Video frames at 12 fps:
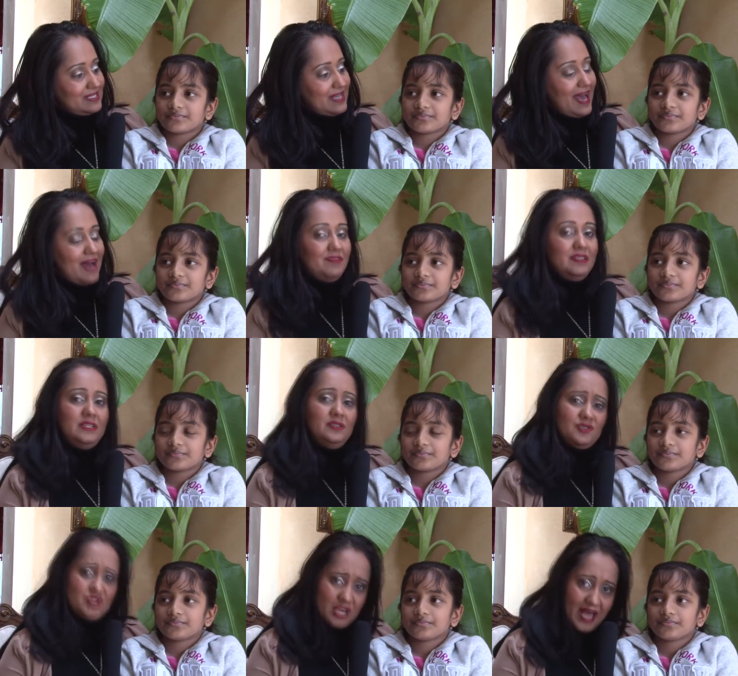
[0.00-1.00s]
Speaker 1: to have a
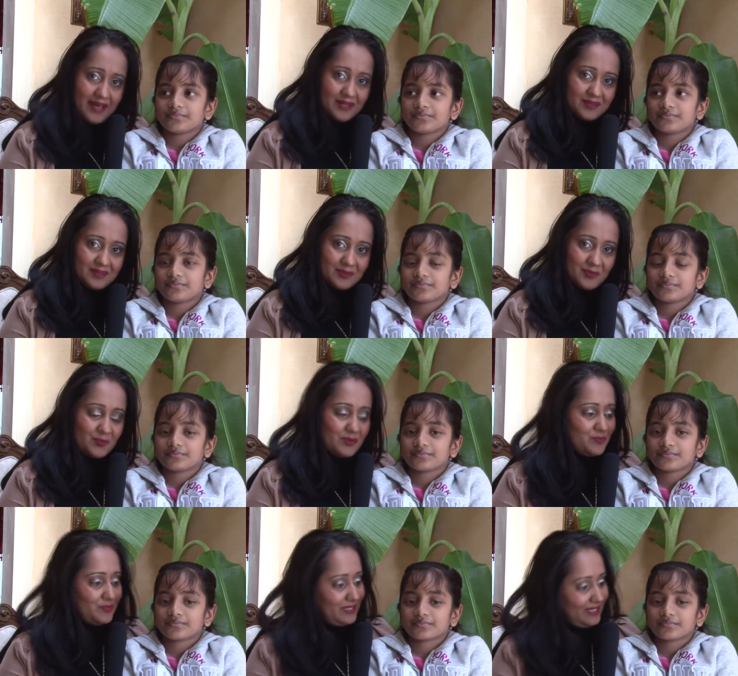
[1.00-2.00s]
little chat
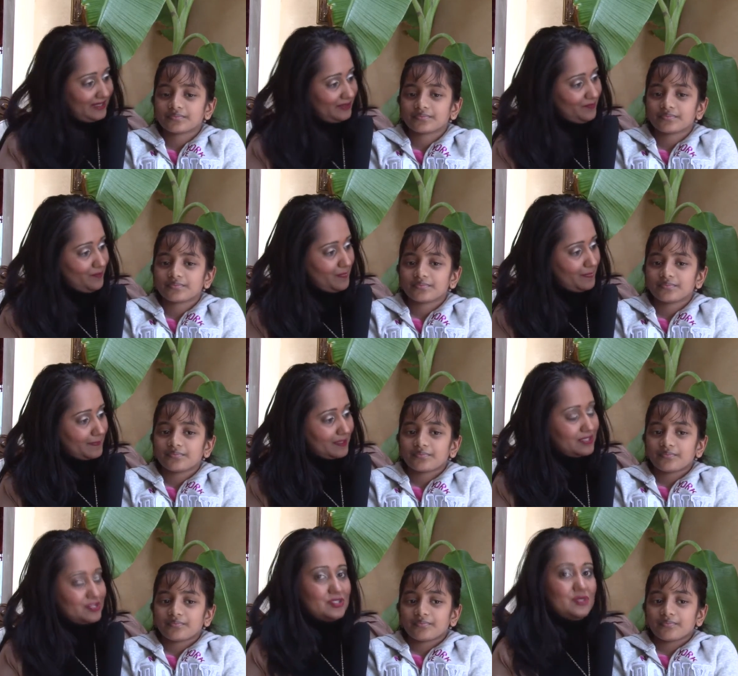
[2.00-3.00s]
with Punita.
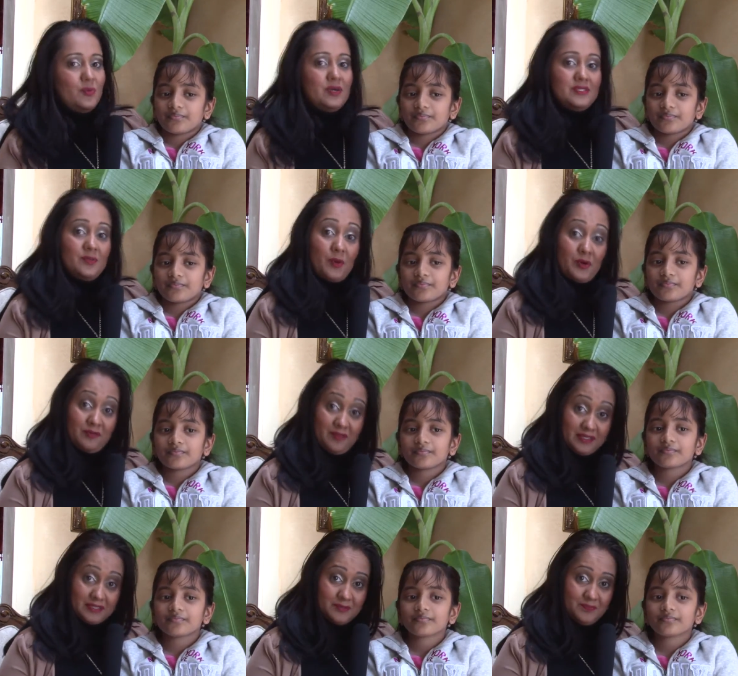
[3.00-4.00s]
She was a burn
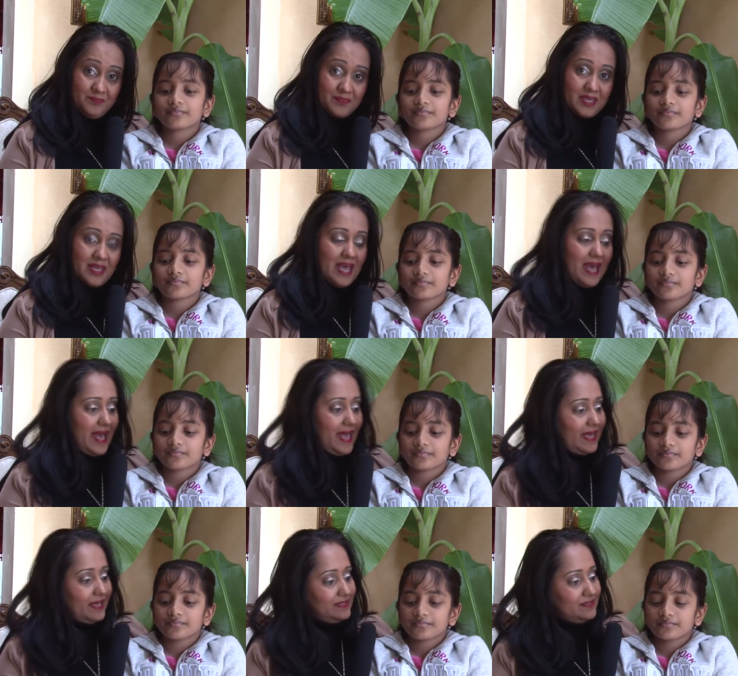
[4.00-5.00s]
victim,
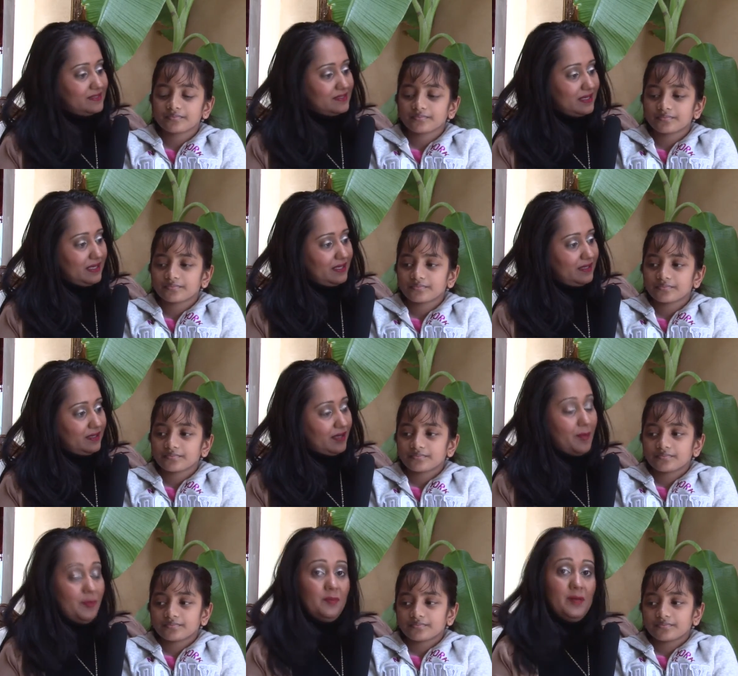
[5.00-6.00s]
and in a
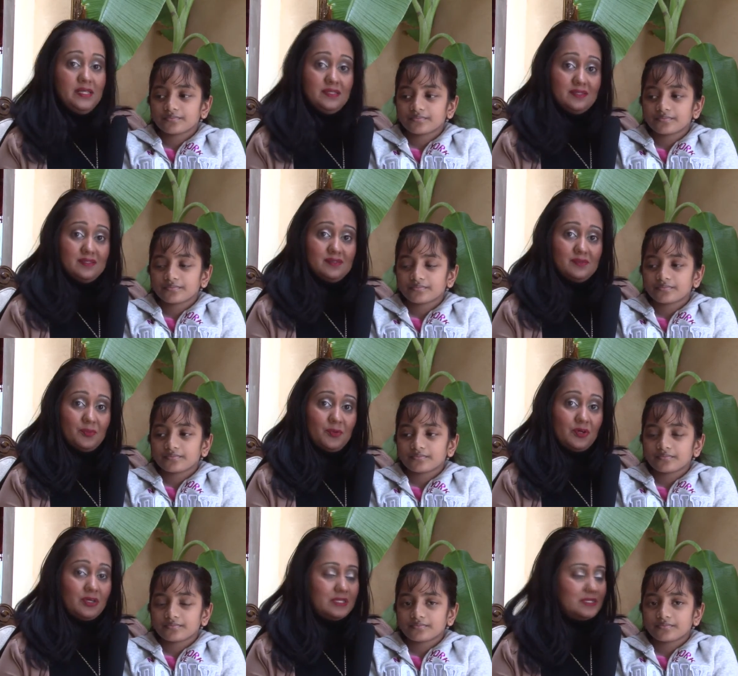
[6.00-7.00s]
couple months,
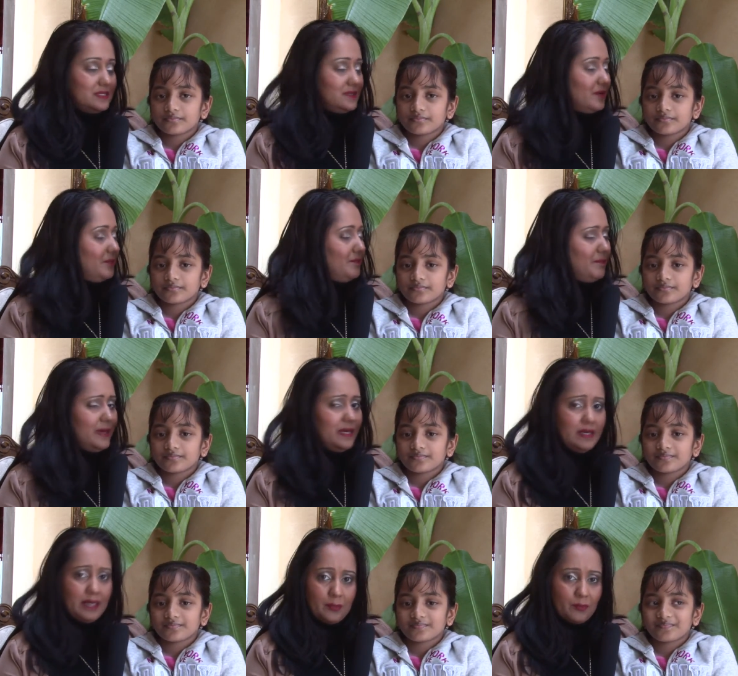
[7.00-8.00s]
we're going to see a
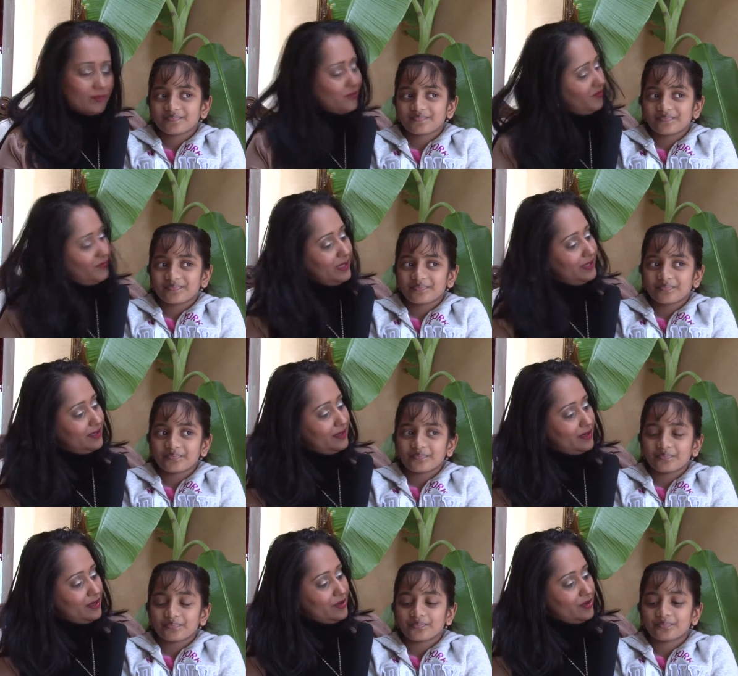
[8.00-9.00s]
big improvement
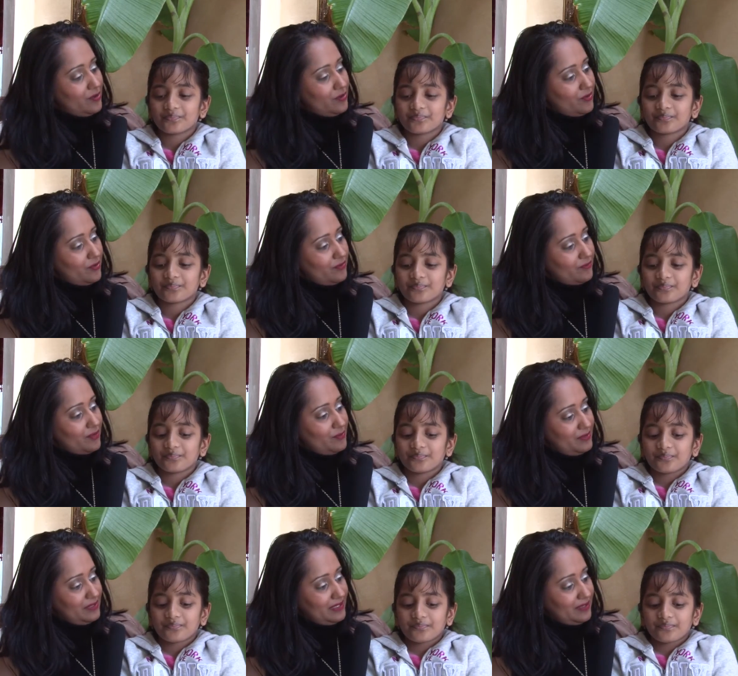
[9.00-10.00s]

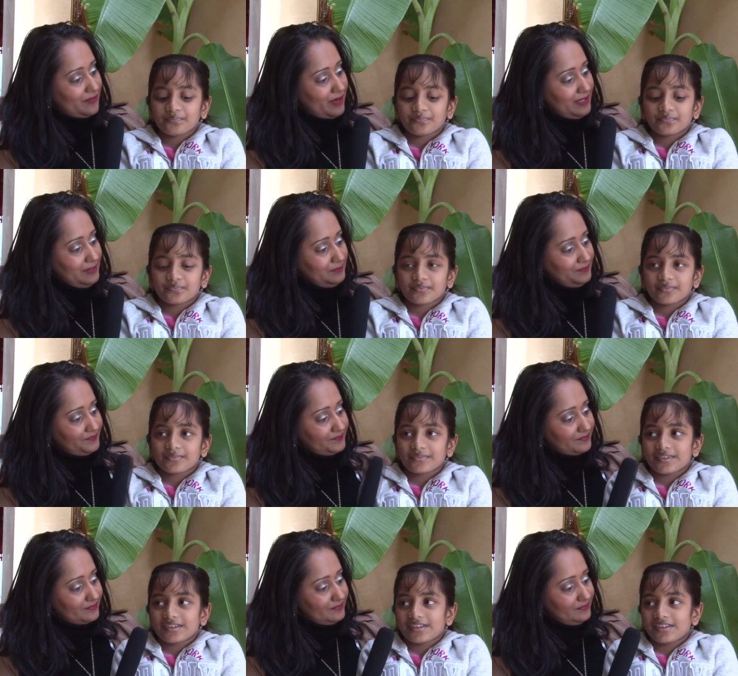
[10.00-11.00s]
from Punita, right?
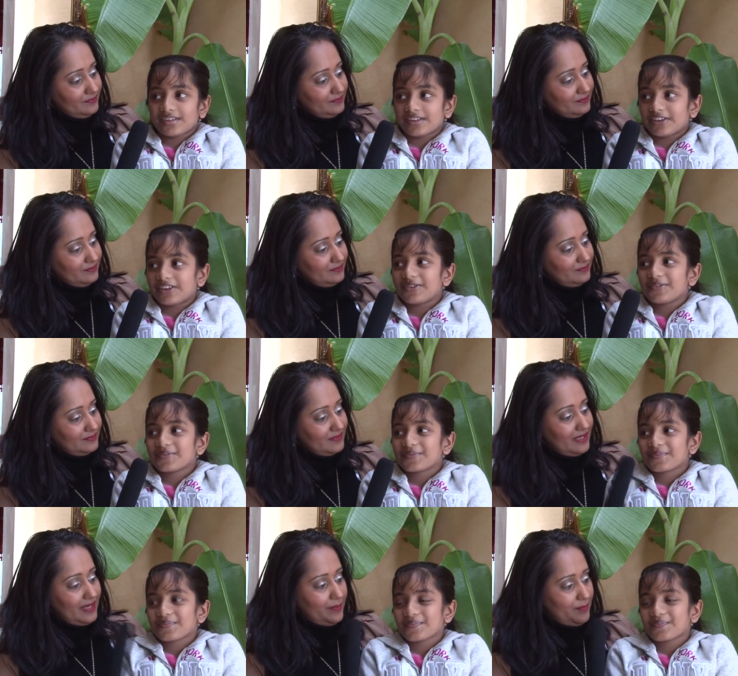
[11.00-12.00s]
Yeah.
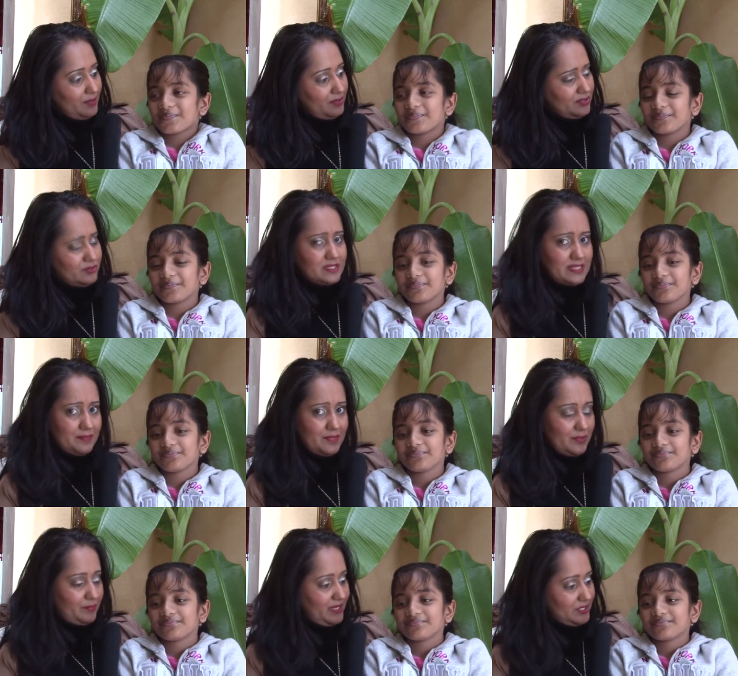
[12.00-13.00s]
And maybe you'll send
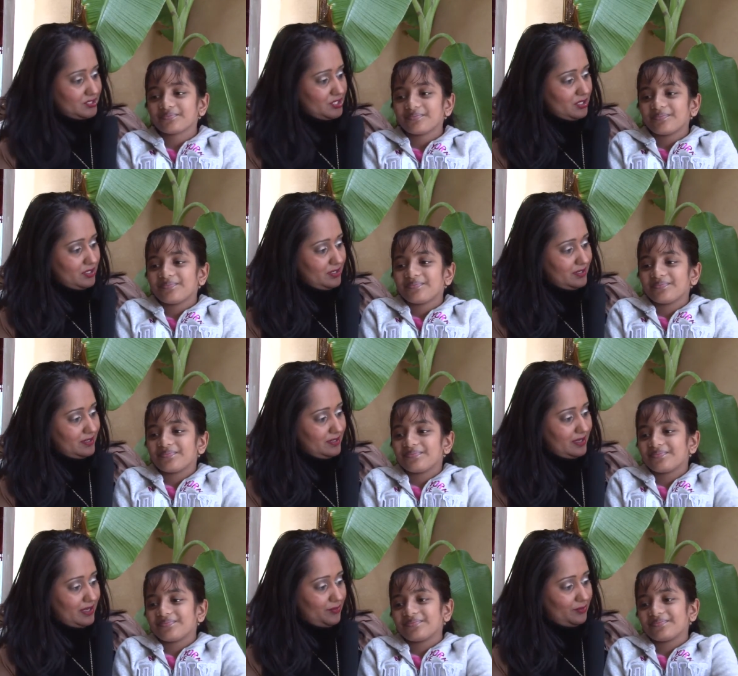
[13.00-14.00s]
me a picture,
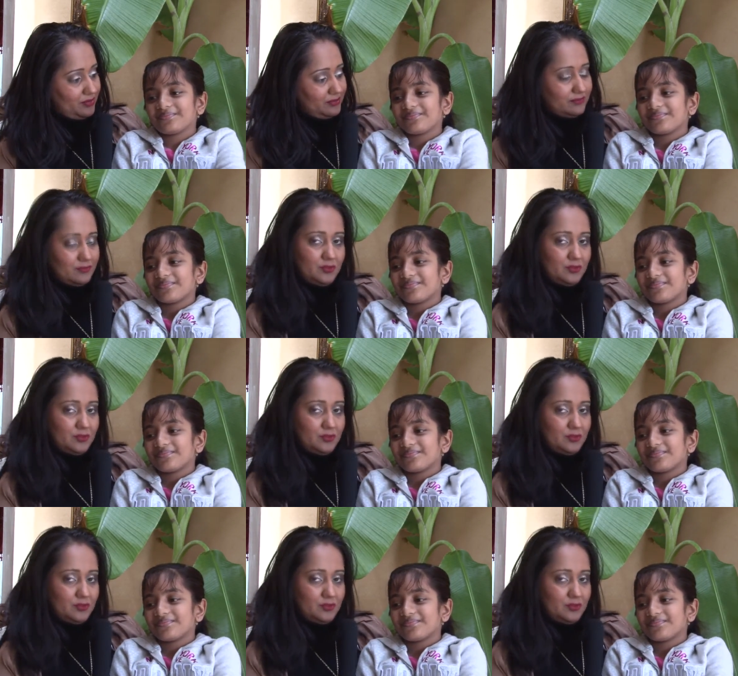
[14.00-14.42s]
and we'll